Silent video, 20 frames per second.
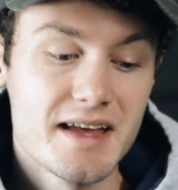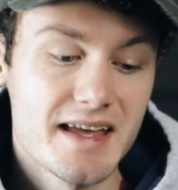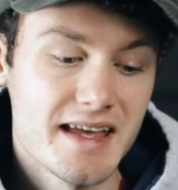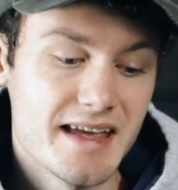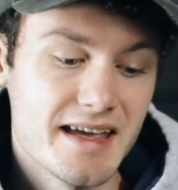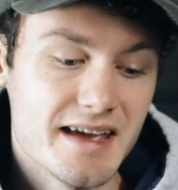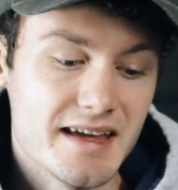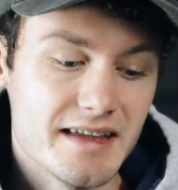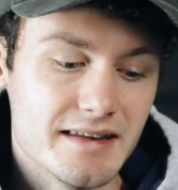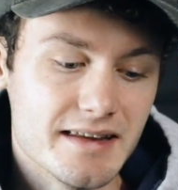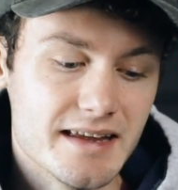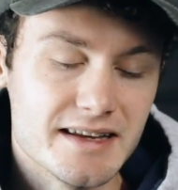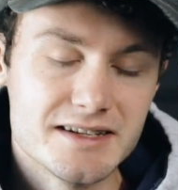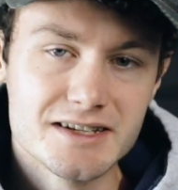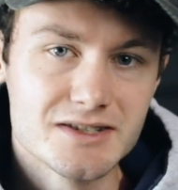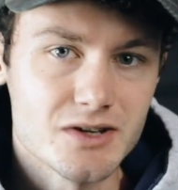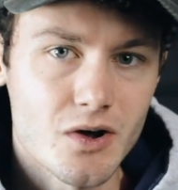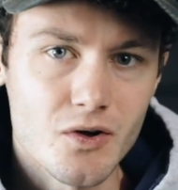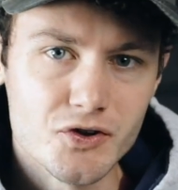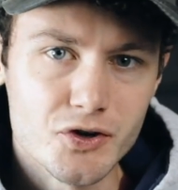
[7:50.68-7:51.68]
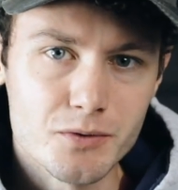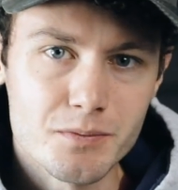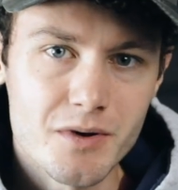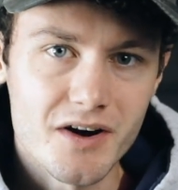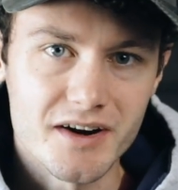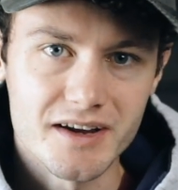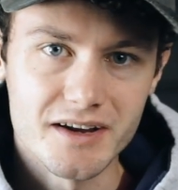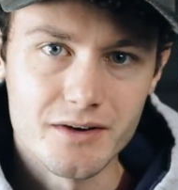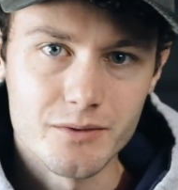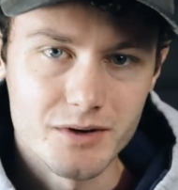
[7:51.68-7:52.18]
And it's just all in your
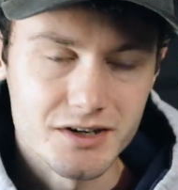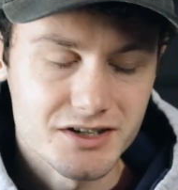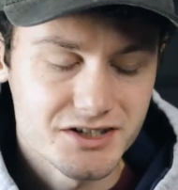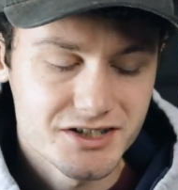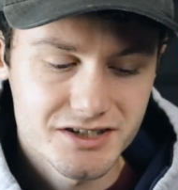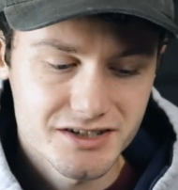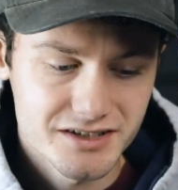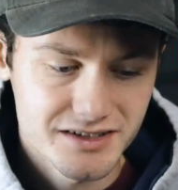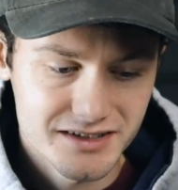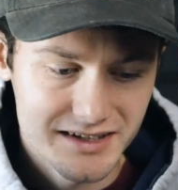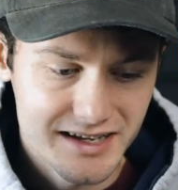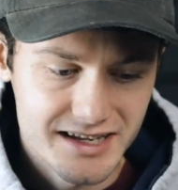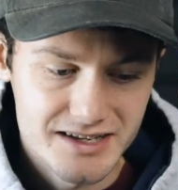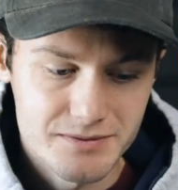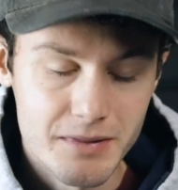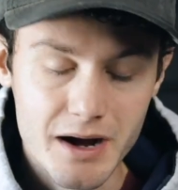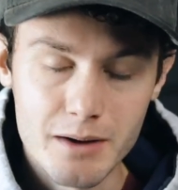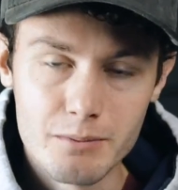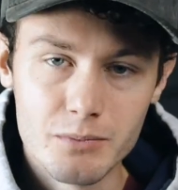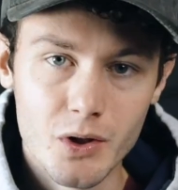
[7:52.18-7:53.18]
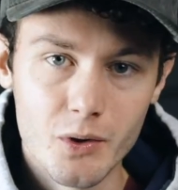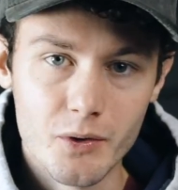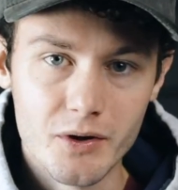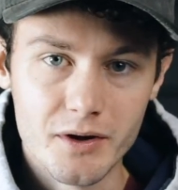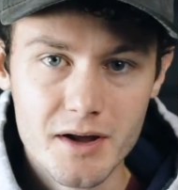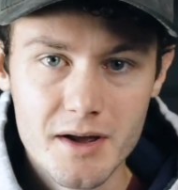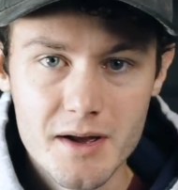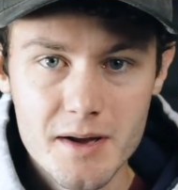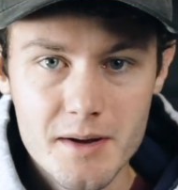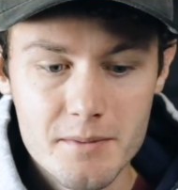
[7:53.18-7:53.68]
pocket, which is
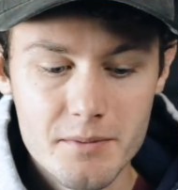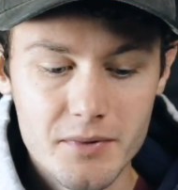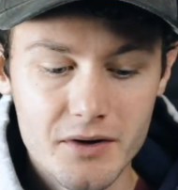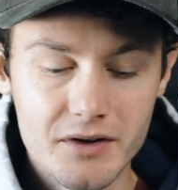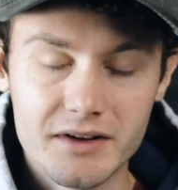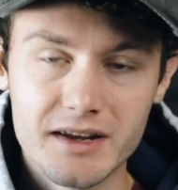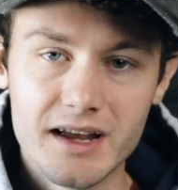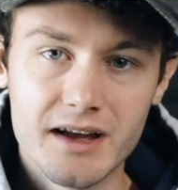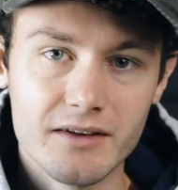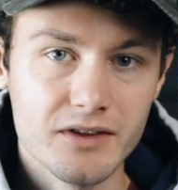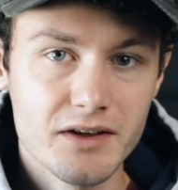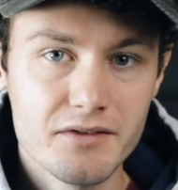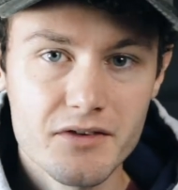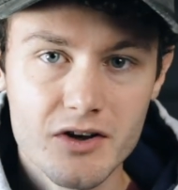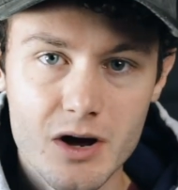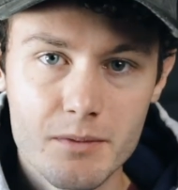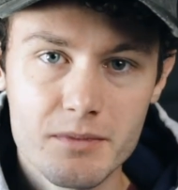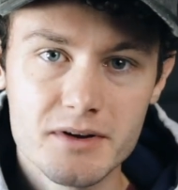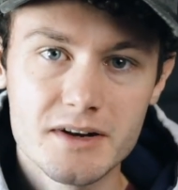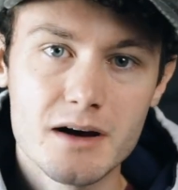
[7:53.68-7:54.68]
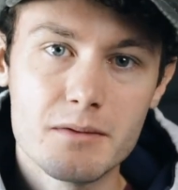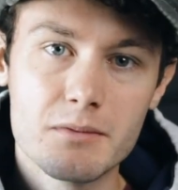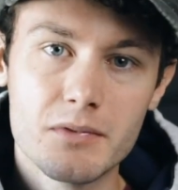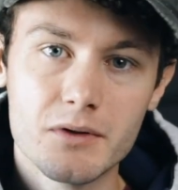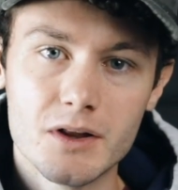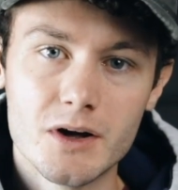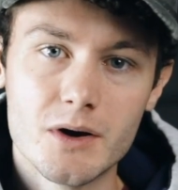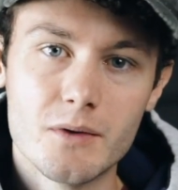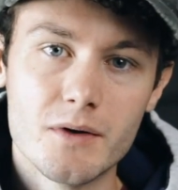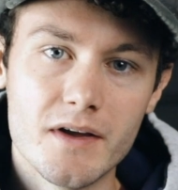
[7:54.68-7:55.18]
mind-blowing. But yeah, leave a comment down
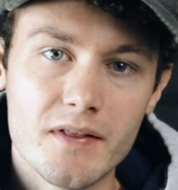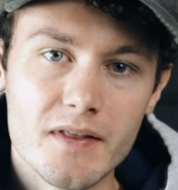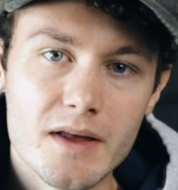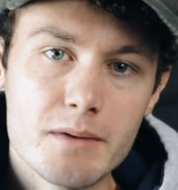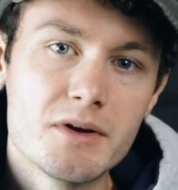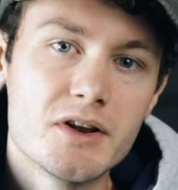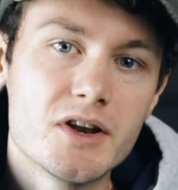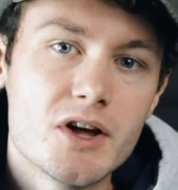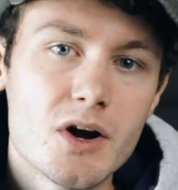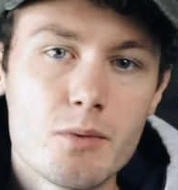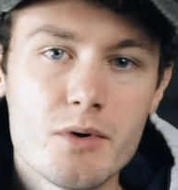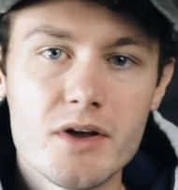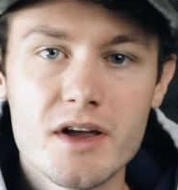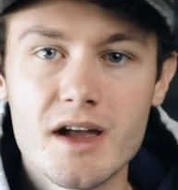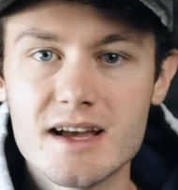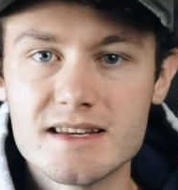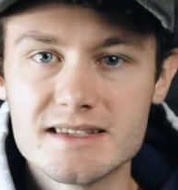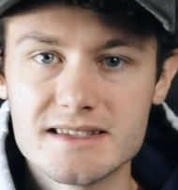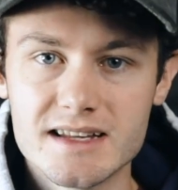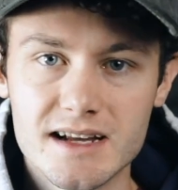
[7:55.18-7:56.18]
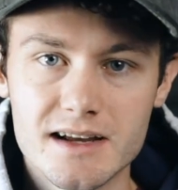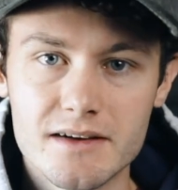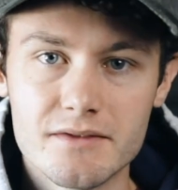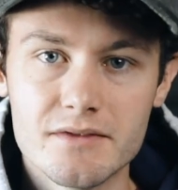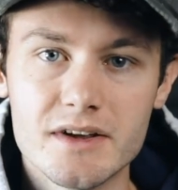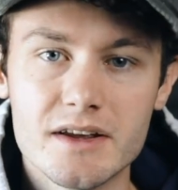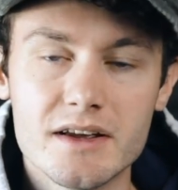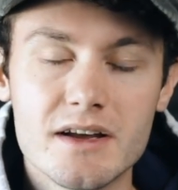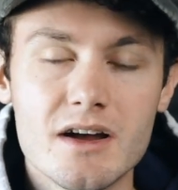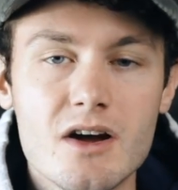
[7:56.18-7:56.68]
below and let me know what you guys think of
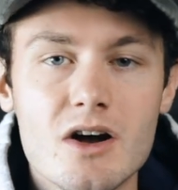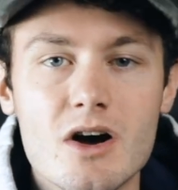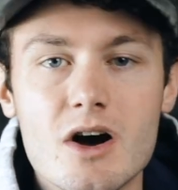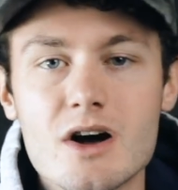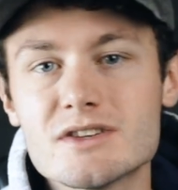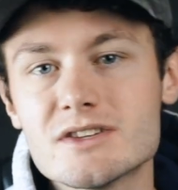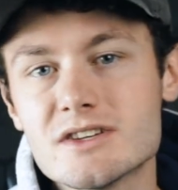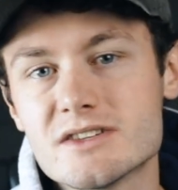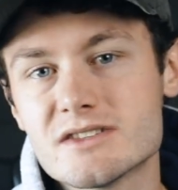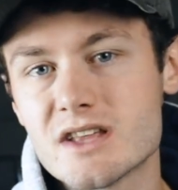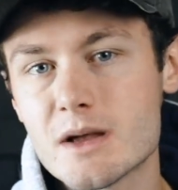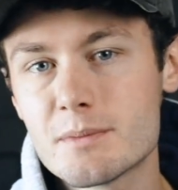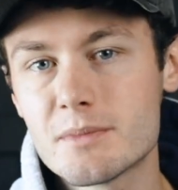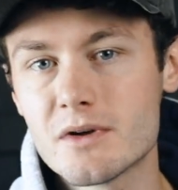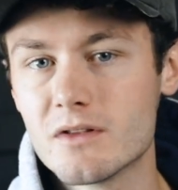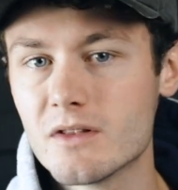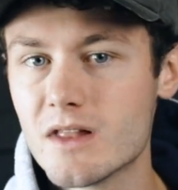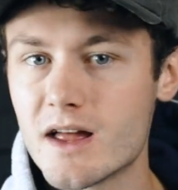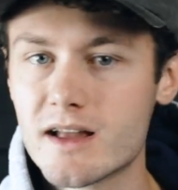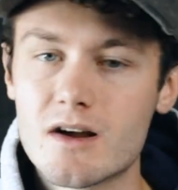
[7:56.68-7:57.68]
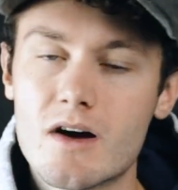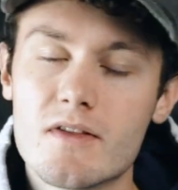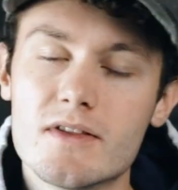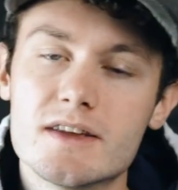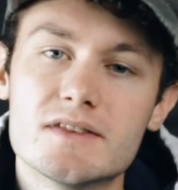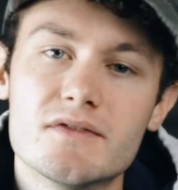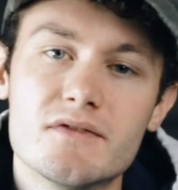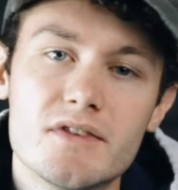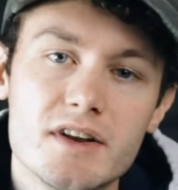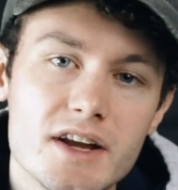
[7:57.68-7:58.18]
it. Also, slap a like on
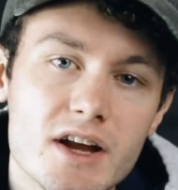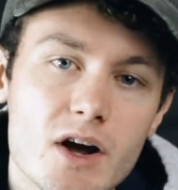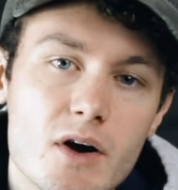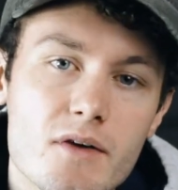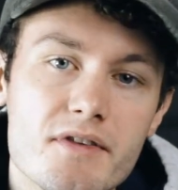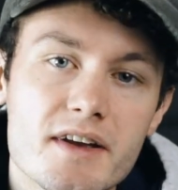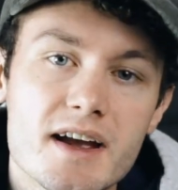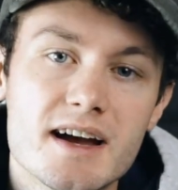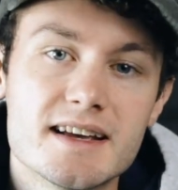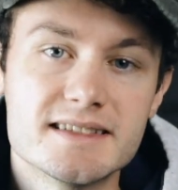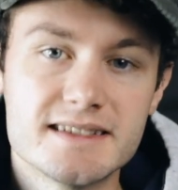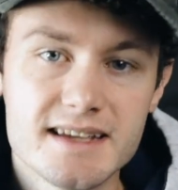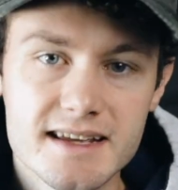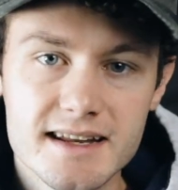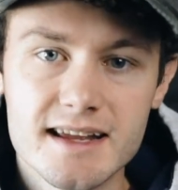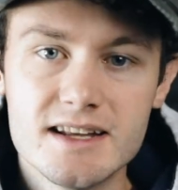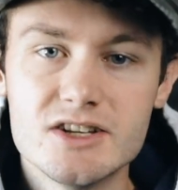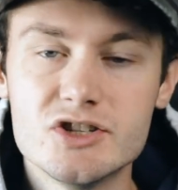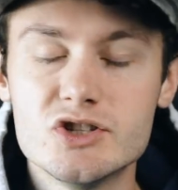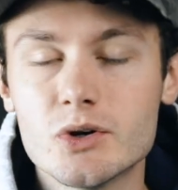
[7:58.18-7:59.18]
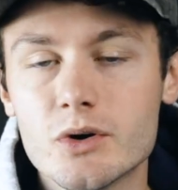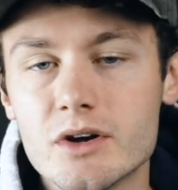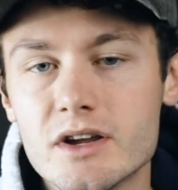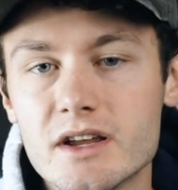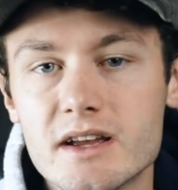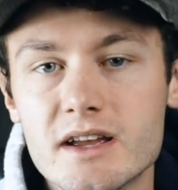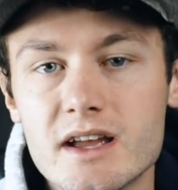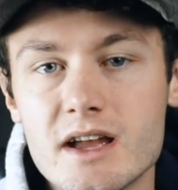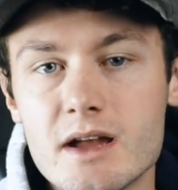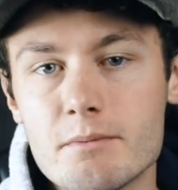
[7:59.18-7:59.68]
this video if you guys did enjoy
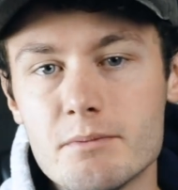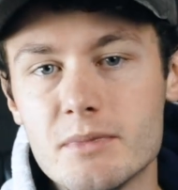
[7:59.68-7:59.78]
it.